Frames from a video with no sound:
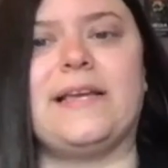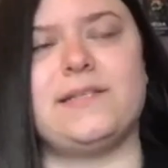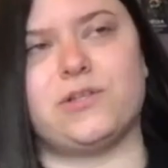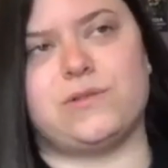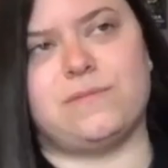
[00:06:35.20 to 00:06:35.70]

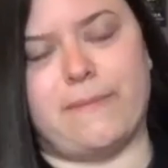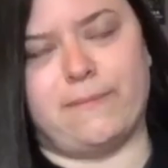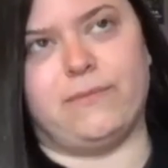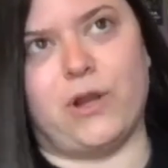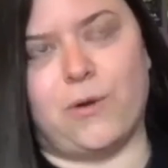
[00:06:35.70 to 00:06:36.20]
because there's,
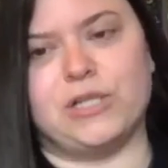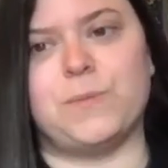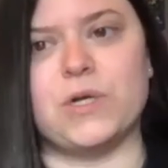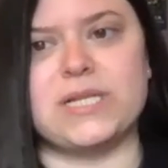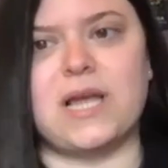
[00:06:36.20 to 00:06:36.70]
you know, much
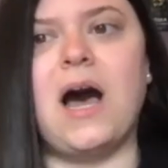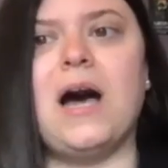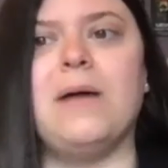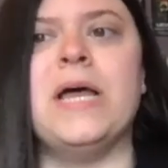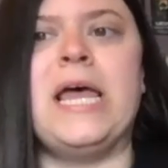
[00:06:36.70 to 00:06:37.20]
more to
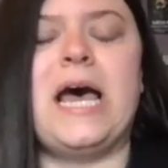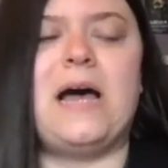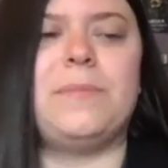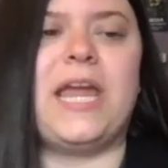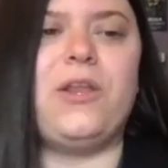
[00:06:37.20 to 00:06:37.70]
come.
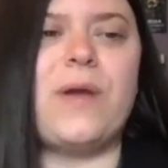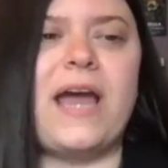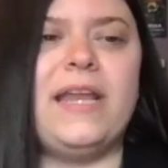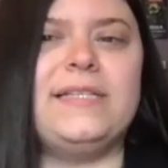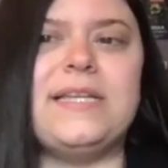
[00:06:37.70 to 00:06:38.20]
Can you
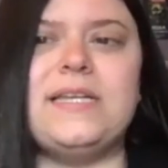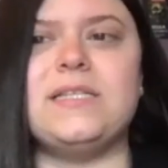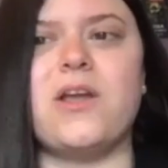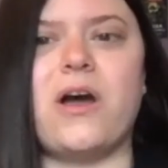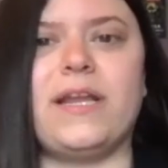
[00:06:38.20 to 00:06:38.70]
kind of tease
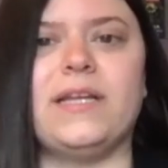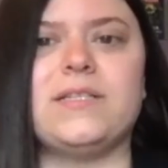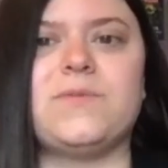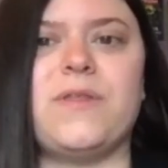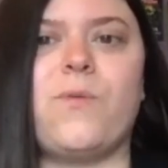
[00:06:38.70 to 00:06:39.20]
the
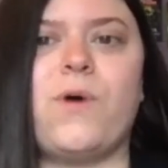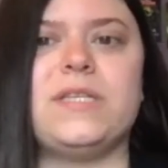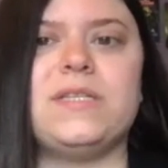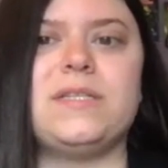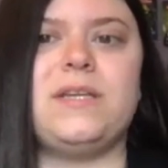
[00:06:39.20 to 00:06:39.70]
audience with
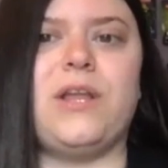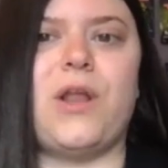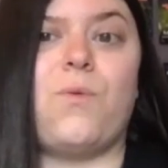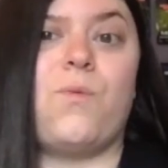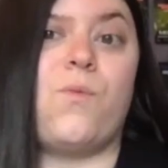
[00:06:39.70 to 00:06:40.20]
what's, you
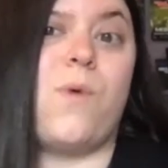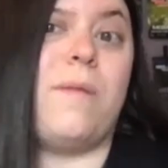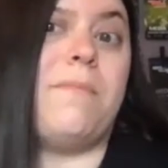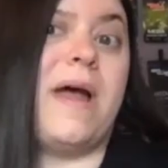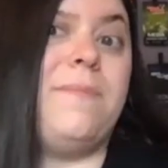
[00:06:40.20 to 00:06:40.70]
know,
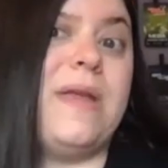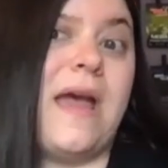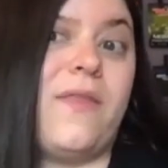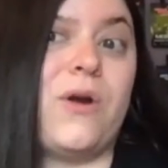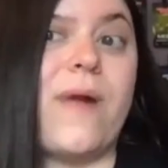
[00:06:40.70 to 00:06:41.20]
what might be
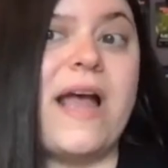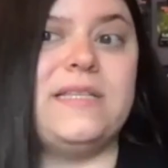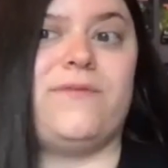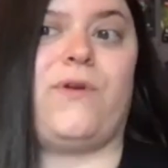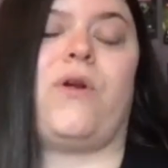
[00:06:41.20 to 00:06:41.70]
on the
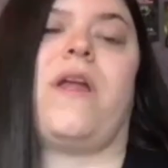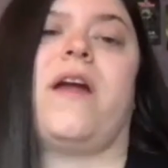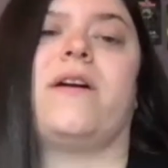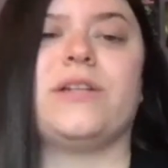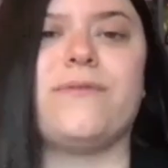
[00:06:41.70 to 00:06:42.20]
horizon for your
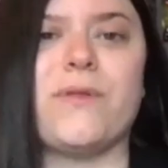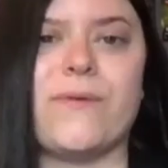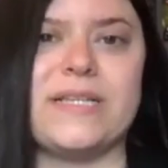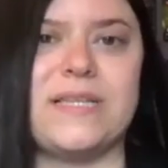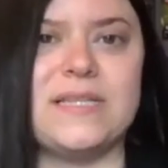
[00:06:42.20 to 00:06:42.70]
character for the
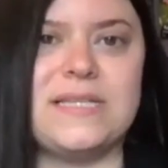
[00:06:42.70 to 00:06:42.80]
rest of the